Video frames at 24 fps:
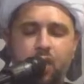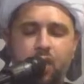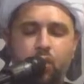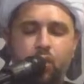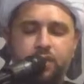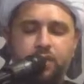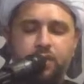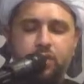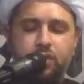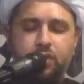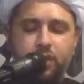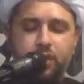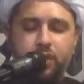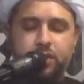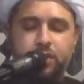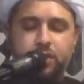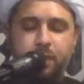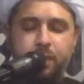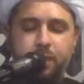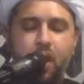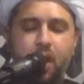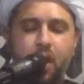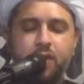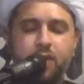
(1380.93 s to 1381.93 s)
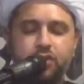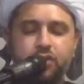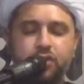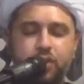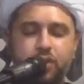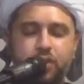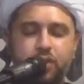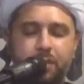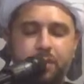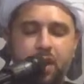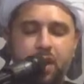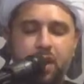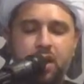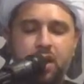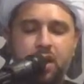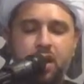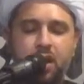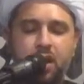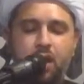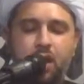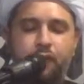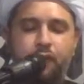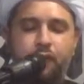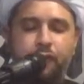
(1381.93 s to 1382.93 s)
was responsible
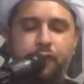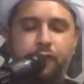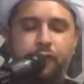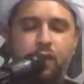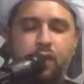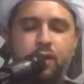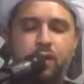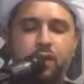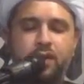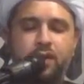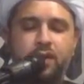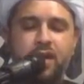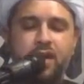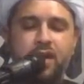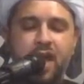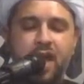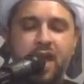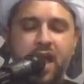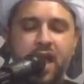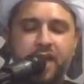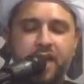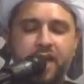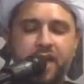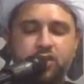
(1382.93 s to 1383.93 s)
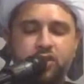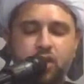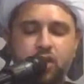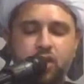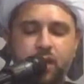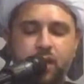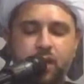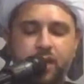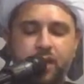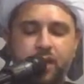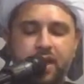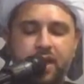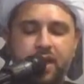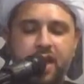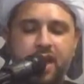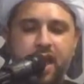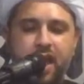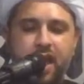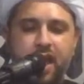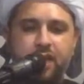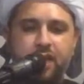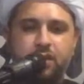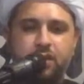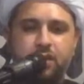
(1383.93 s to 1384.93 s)
for nurturing and